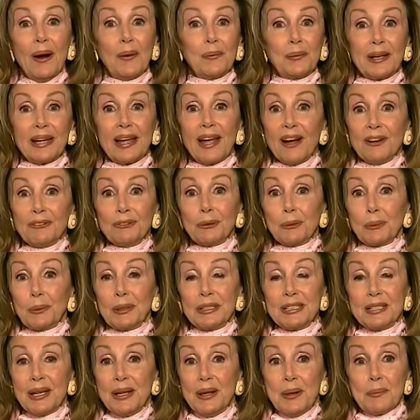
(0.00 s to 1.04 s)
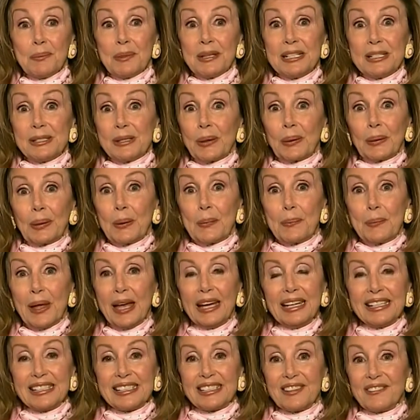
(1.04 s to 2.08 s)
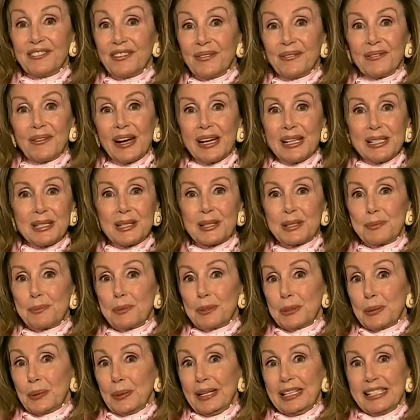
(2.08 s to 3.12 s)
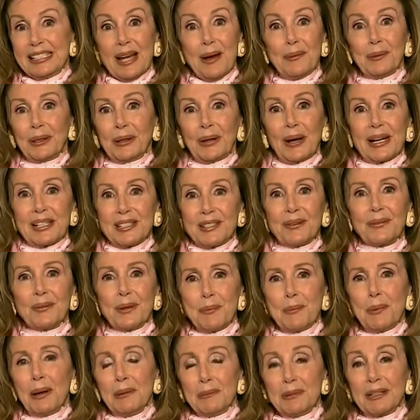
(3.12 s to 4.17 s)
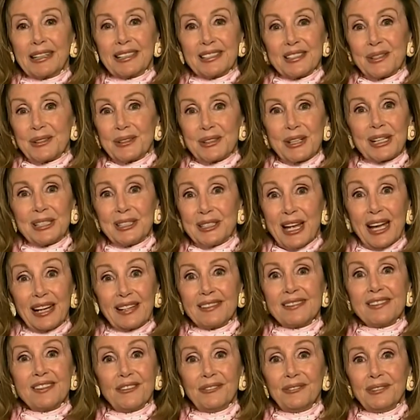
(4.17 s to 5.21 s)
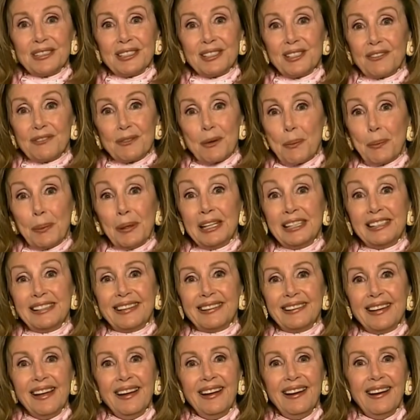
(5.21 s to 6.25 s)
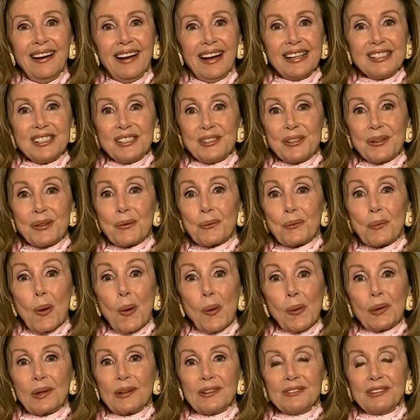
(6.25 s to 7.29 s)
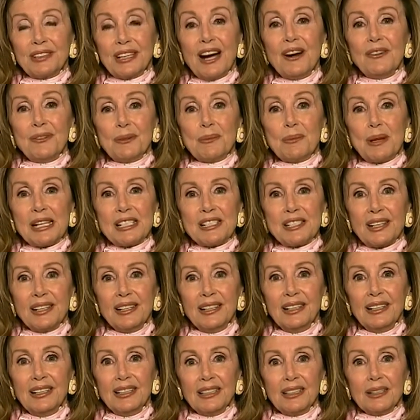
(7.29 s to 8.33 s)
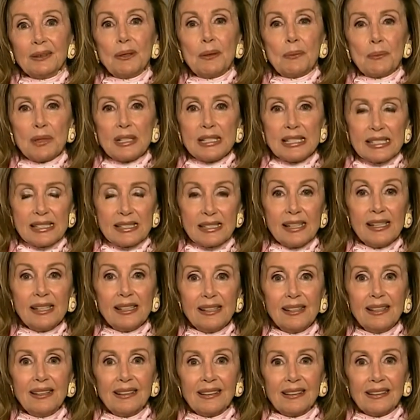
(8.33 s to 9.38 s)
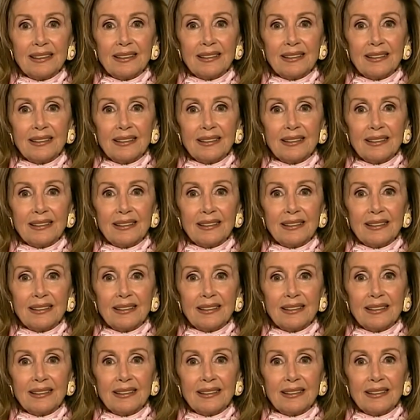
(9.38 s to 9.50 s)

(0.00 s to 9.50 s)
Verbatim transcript: how we ever would be so competitive in races between Democrats and Republicans who just had a difference of opinion as to the role of government when we see